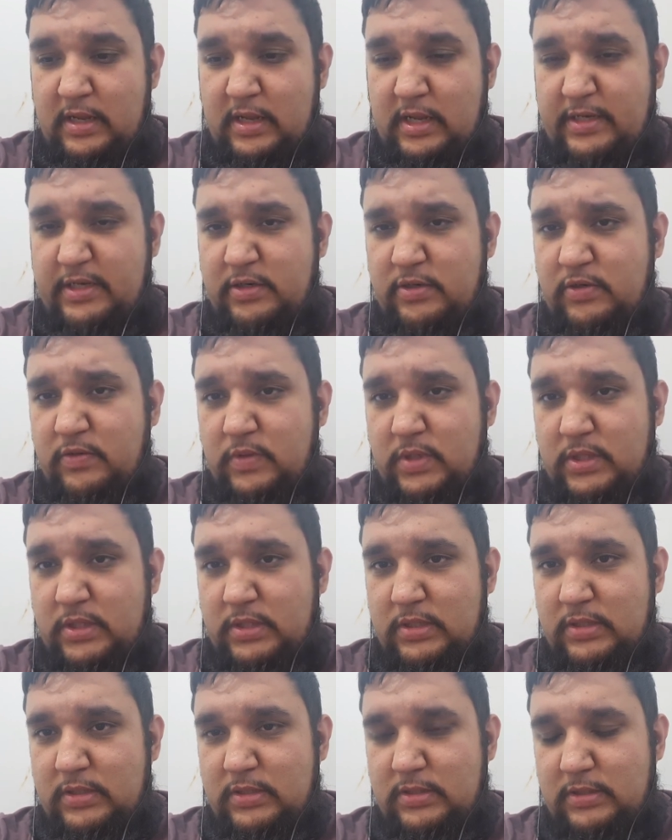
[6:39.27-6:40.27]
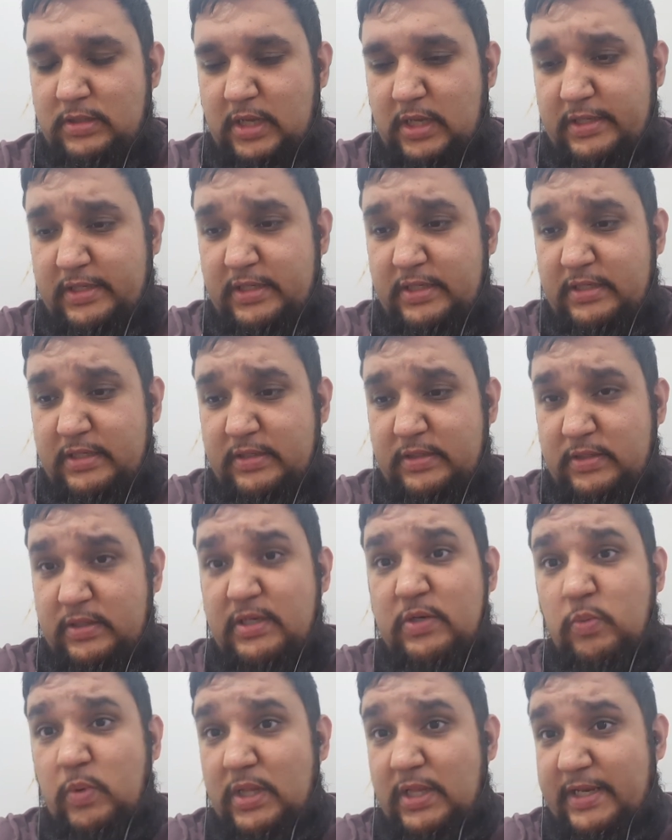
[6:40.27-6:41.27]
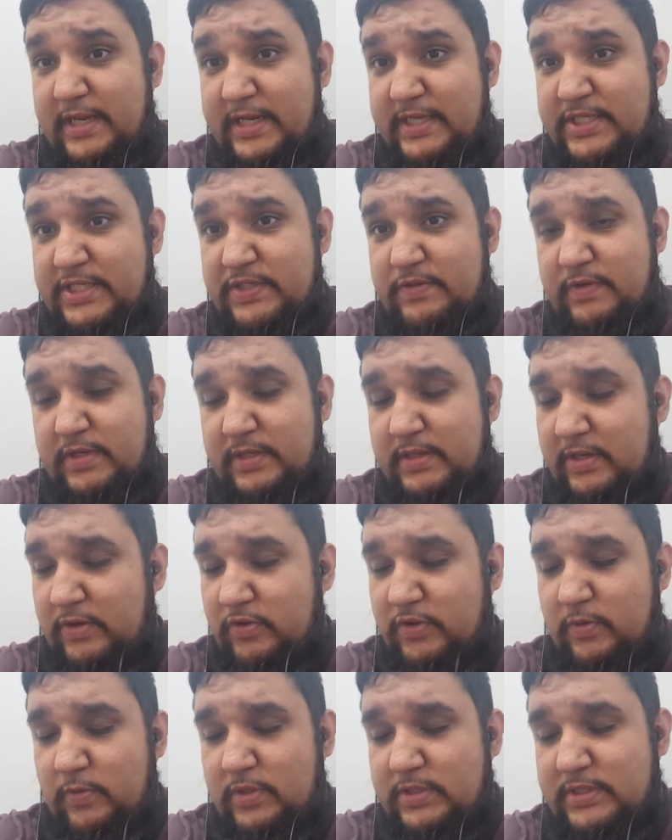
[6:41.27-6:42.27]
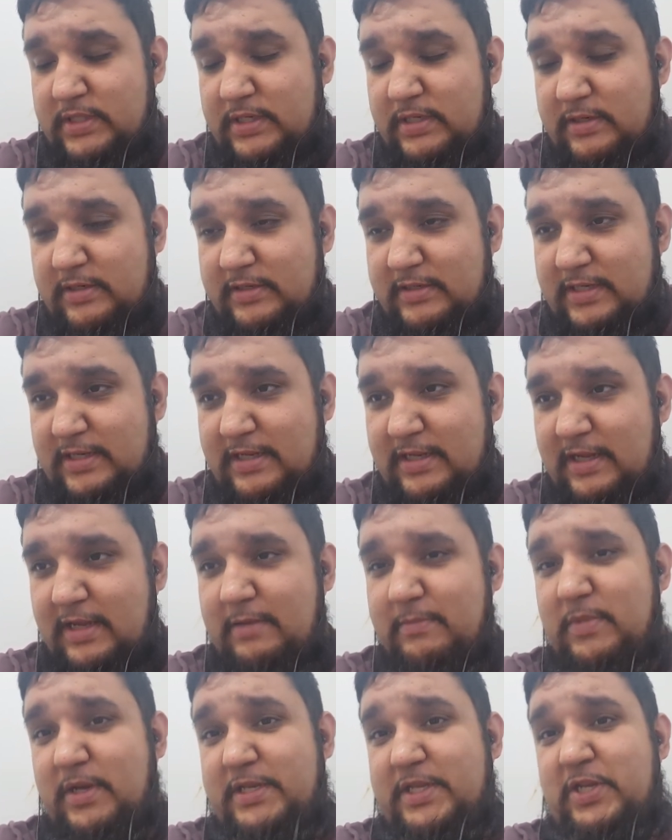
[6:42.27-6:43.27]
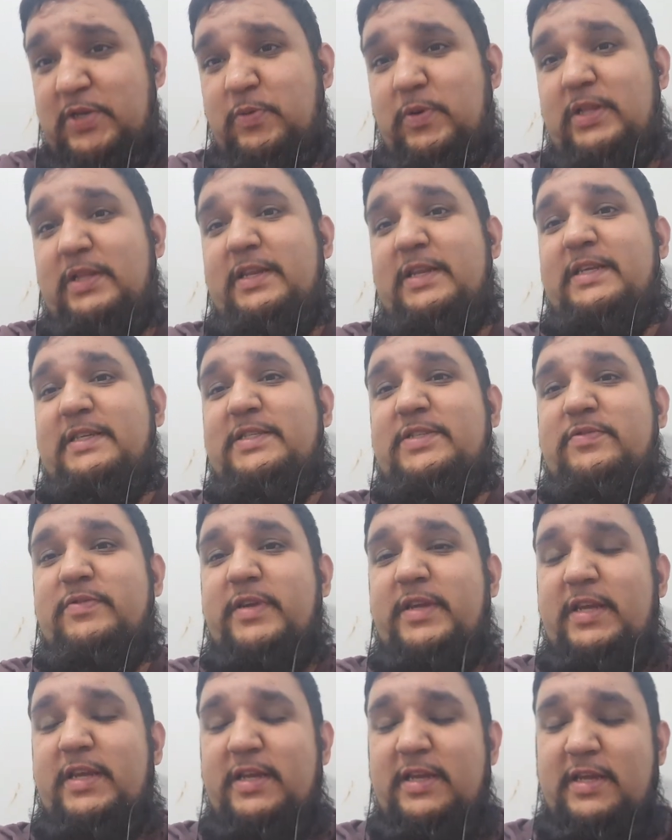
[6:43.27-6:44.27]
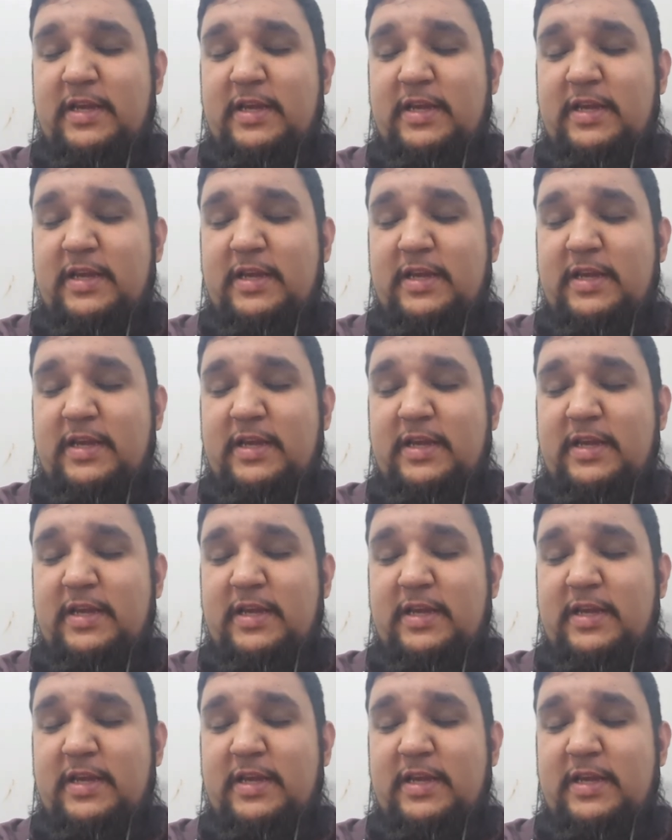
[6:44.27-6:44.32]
I didn't do well. I did well in history. The other ones I didn't. I did well in history.